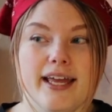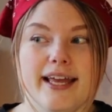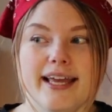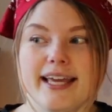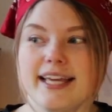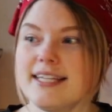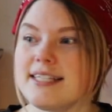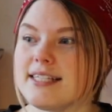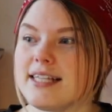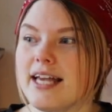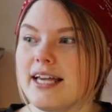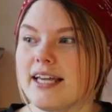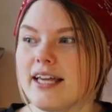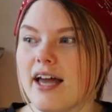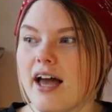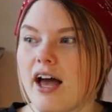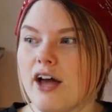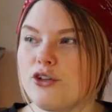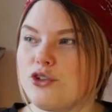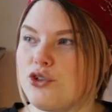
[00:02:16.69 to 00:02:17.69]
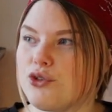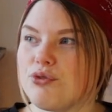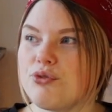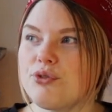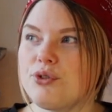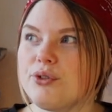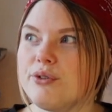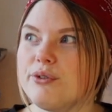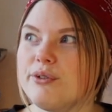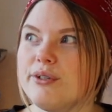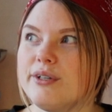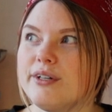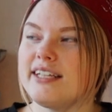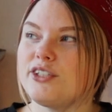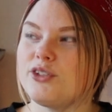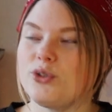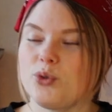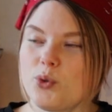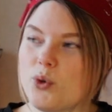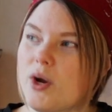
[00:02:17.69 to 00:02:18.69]
He's like a true
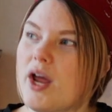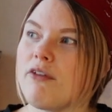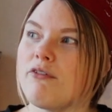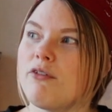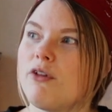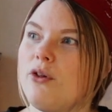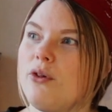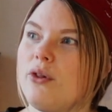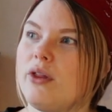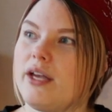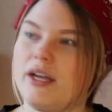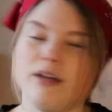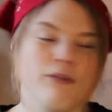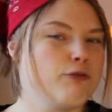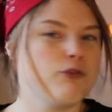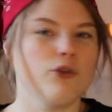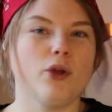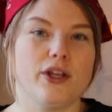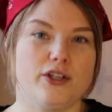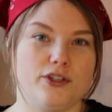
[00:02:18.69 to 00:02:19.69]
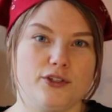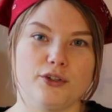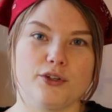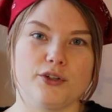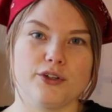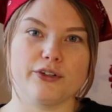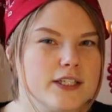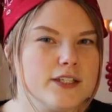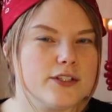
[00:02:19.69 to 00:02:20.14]
travel influencer.